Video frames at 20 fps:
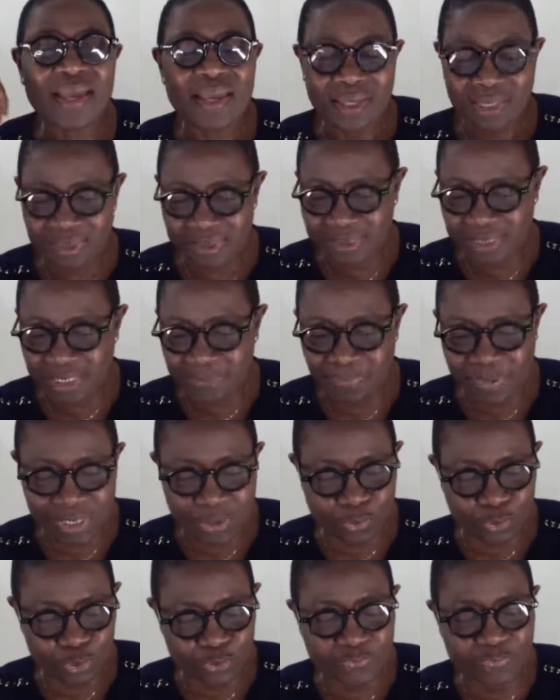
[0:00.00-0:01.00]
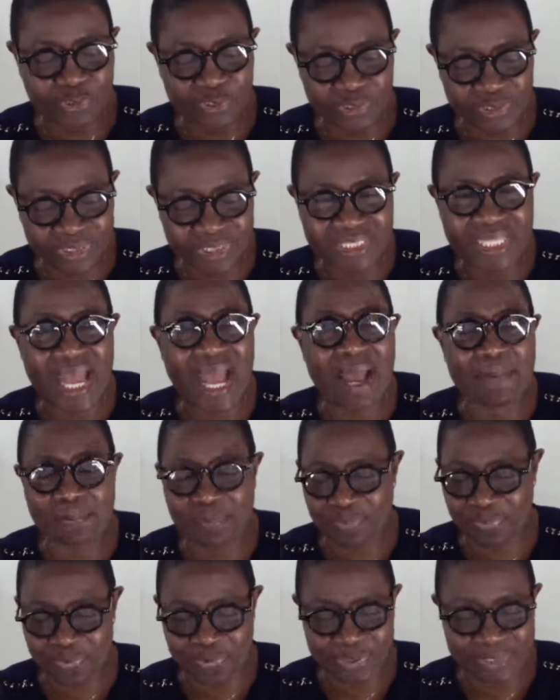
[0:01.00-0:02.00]
It said, because they stop.
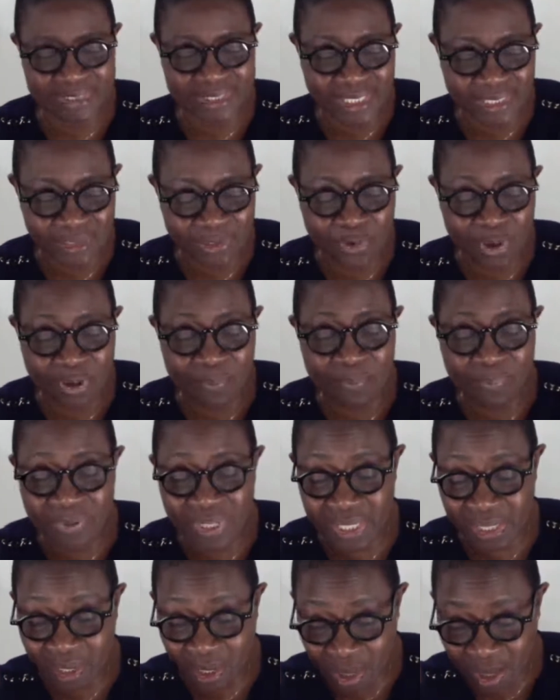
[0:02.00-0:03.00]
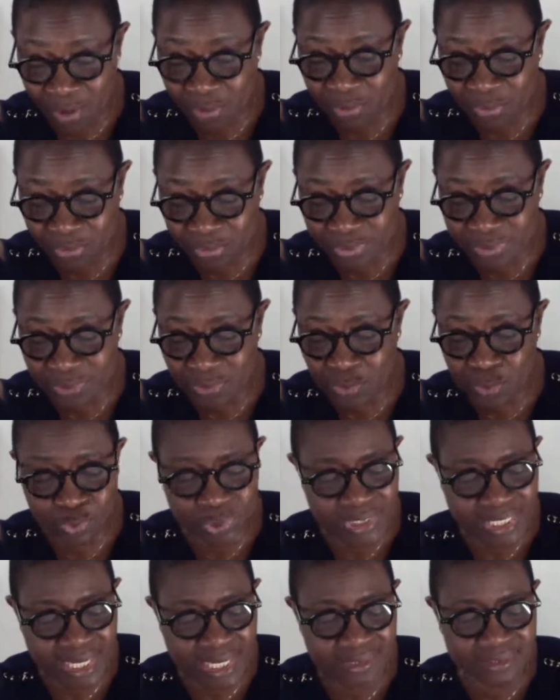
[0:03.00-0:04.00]
It said, because
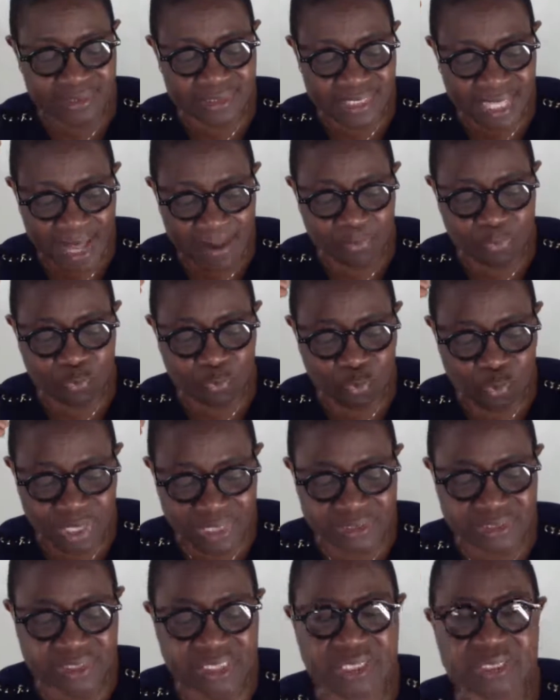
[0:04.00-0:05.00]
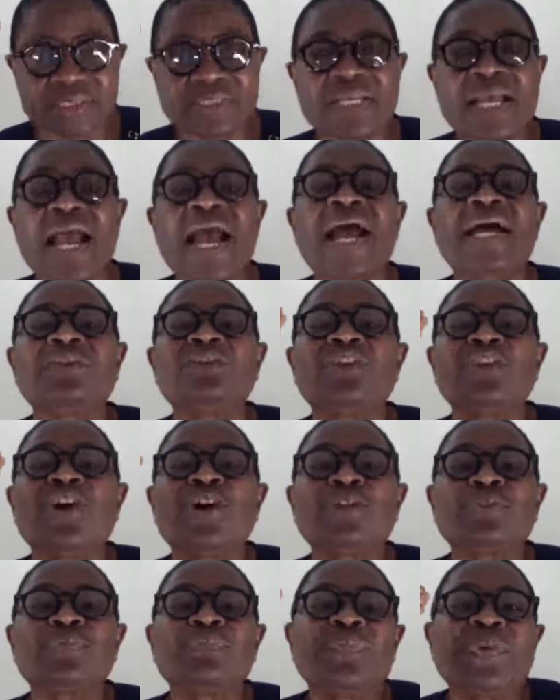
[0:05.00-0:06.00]
hotel staff wages are
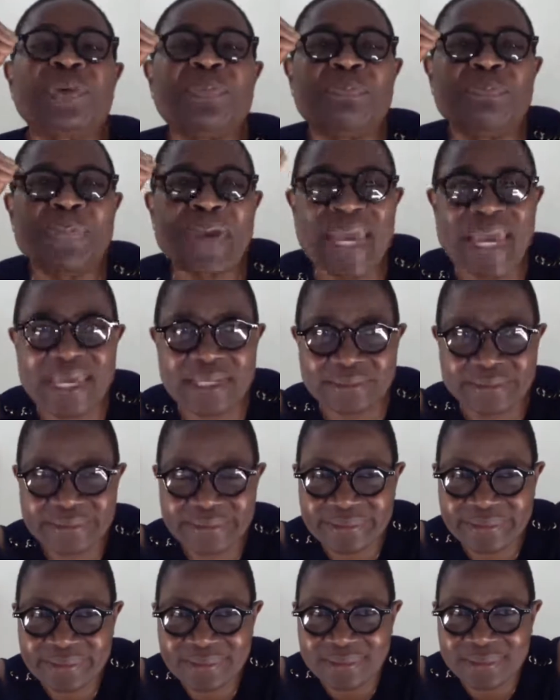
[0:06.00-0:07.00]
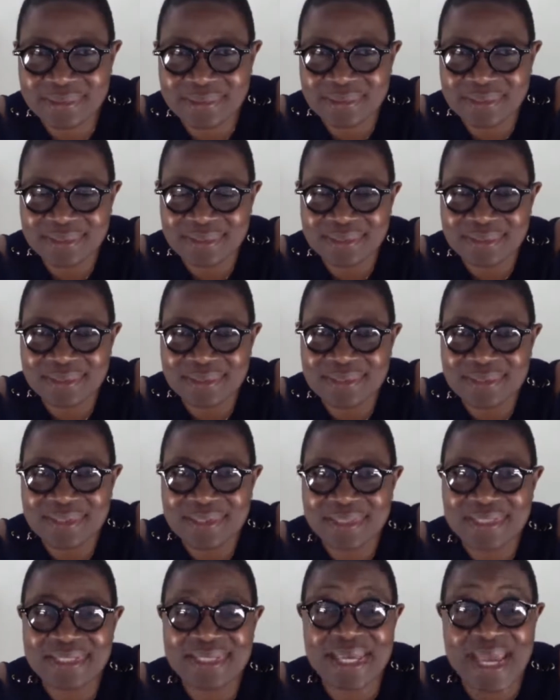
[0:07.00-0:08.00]
not the best.
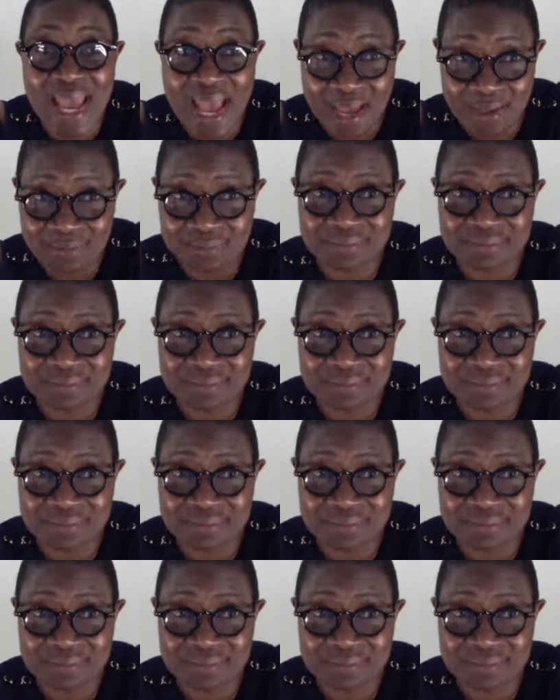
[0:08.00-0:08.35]
Yeah.